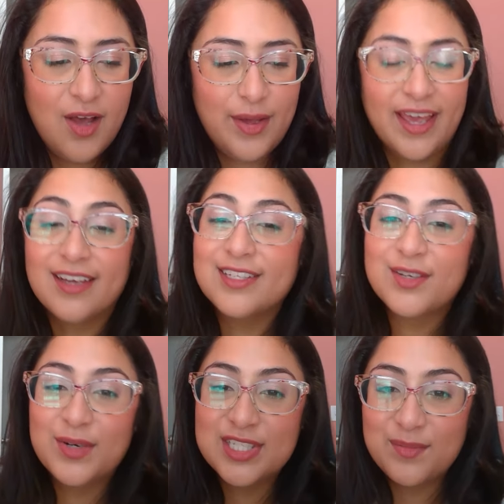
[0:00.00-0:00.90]
Okay,
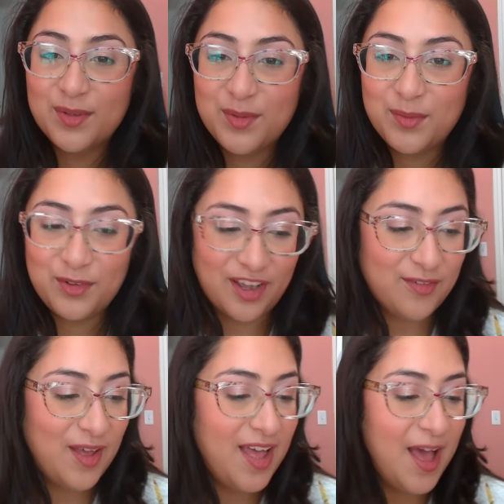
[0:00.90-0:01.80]
so what's number
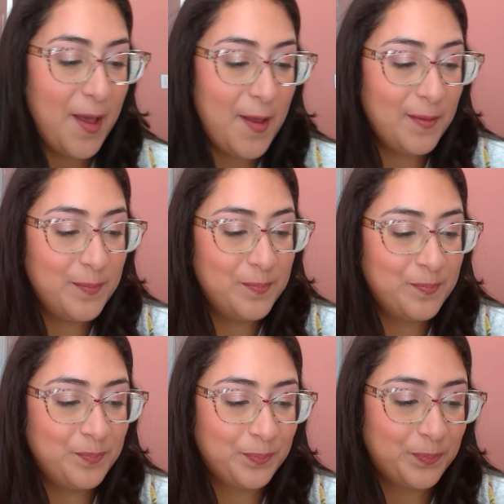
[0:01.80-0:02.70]
5?
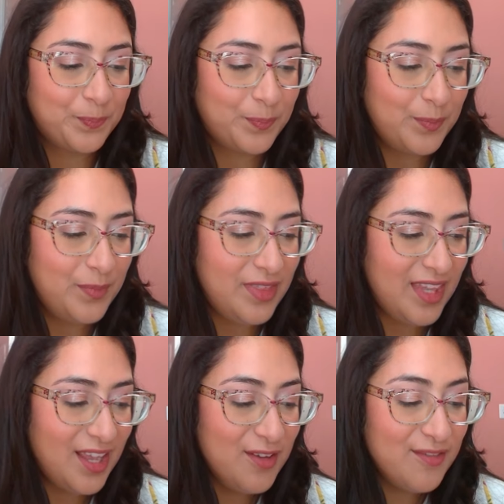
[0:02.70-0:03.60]

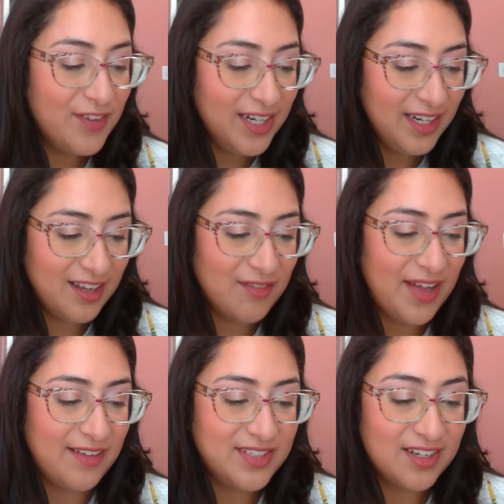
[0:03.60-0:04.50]
Funny enough,
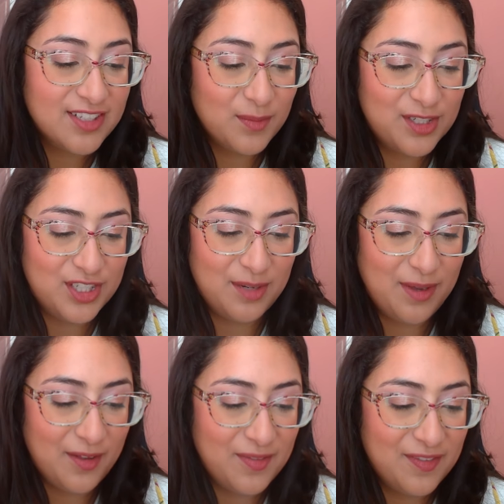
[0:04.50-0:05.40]
I've talked so much shit
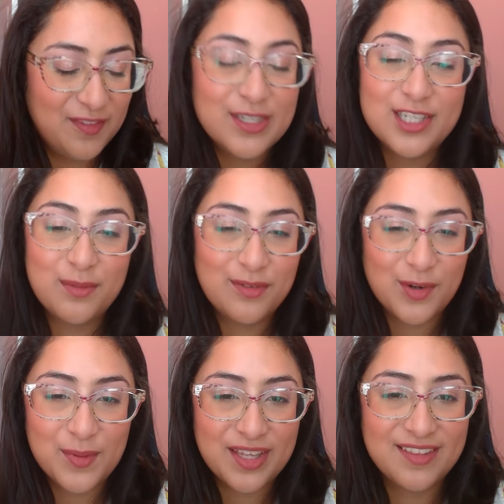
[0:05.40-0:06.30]
about the shimmer
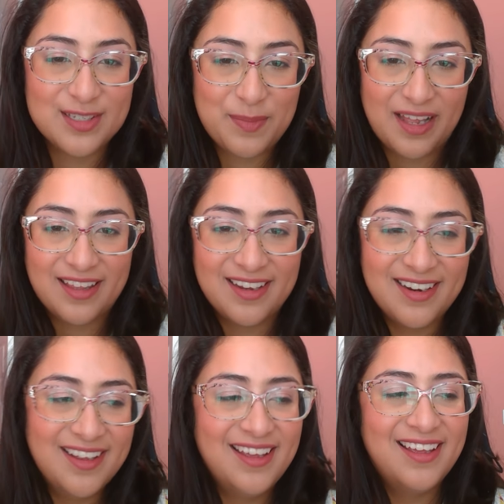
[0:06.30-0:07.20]
formula in this palette,
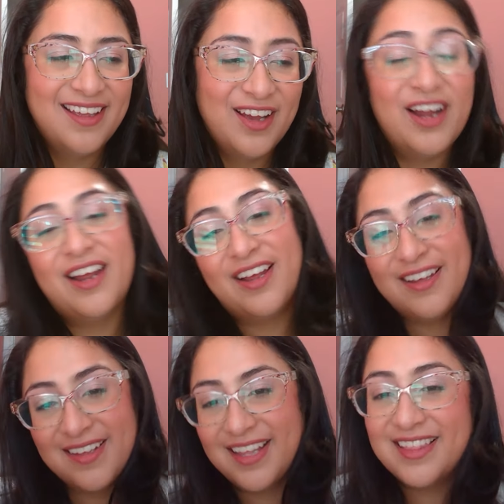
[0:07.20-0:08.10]

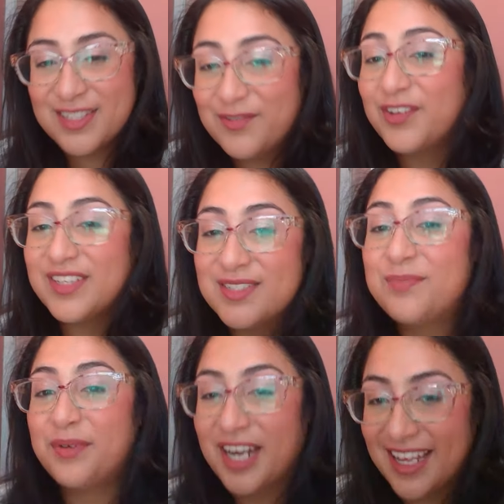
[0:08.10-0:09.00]
for this
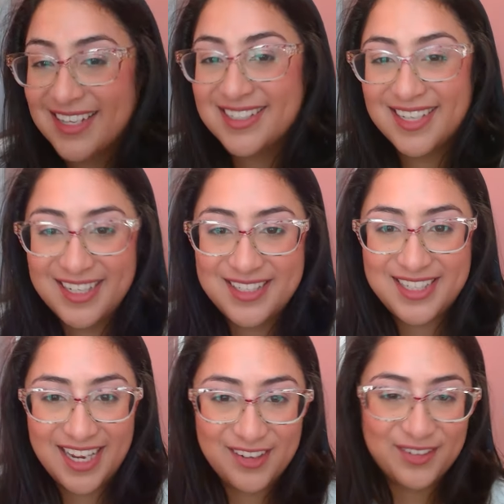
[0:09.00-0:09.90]
brand in
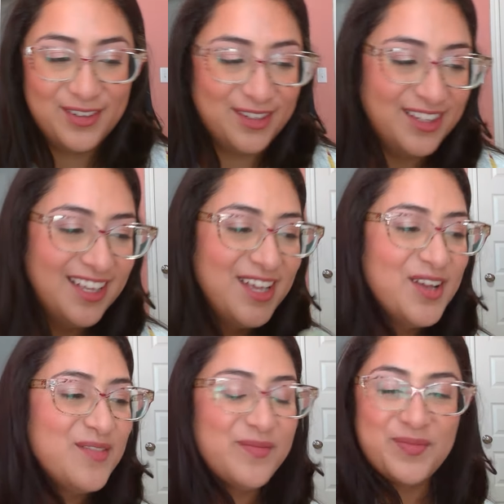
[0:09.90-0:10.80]
general,
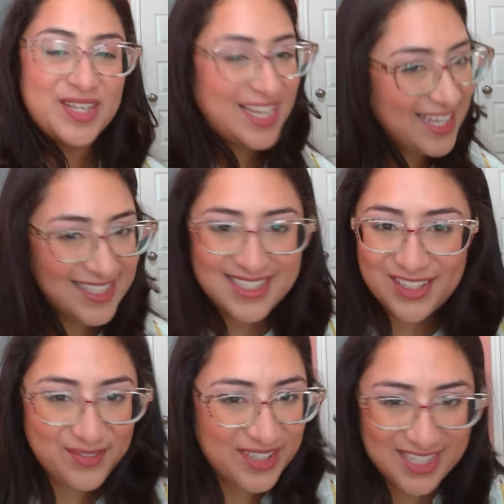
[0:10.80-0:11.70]
but it's
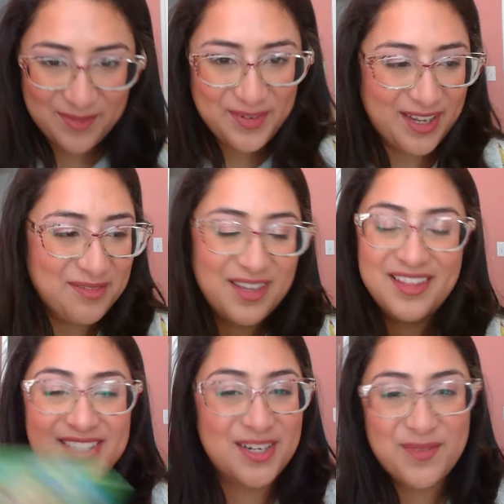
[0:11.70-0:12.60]
still my top 5, and
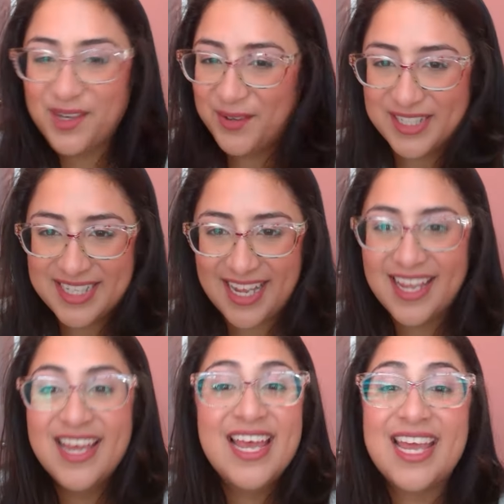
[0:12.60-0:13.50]
that's gonna be Odin's Eye.
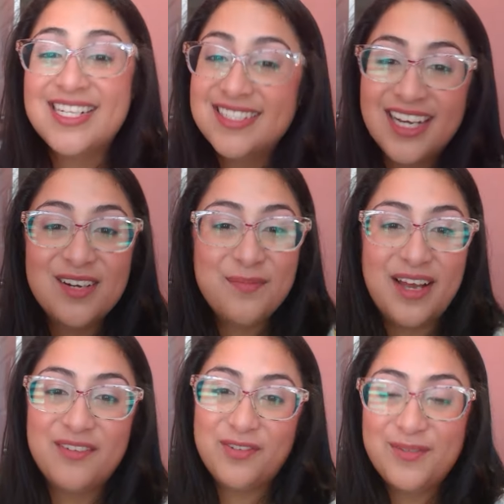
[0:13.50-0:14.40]
It's not a
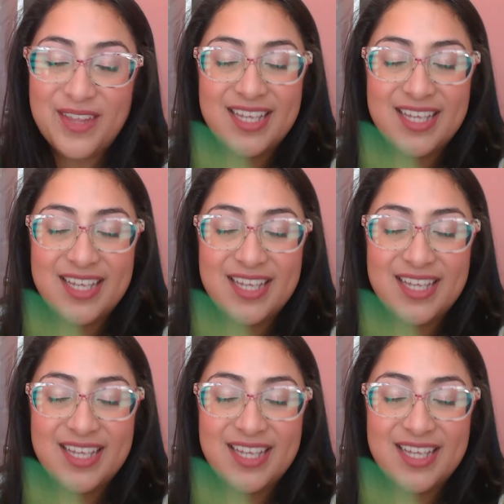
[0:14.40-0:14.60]
bad formula.